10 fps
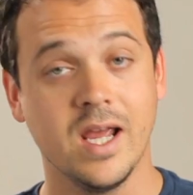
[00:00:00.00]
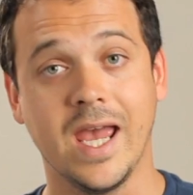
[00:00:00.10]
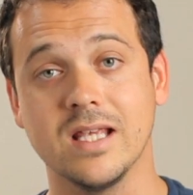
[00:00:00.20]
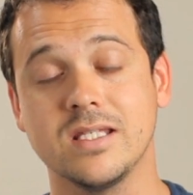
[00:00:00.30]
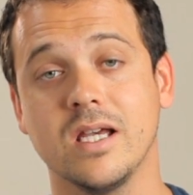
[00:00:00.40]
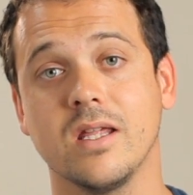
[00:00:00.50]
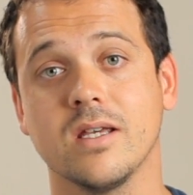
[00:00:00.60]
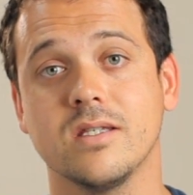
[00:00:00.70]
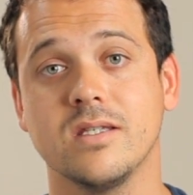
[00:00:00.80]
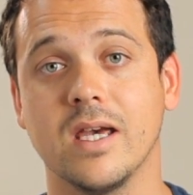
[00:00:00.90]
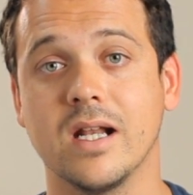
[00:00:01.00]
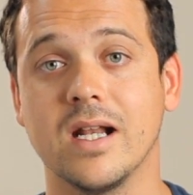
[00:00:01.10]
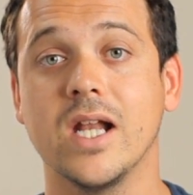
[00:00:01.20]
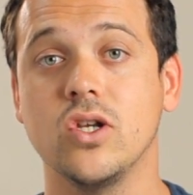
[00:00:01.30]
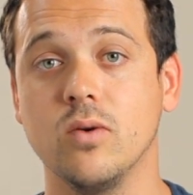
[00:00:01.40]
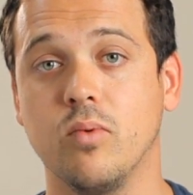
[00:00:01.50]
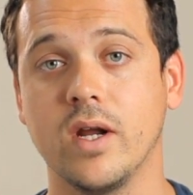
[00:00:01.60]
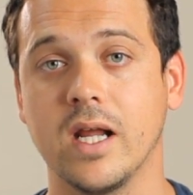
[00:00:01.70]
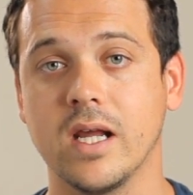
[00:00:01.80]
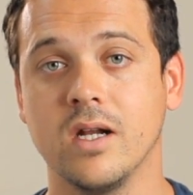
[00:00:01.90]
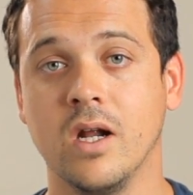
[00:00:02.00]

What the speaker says: and it's telling us to set it at 2.8.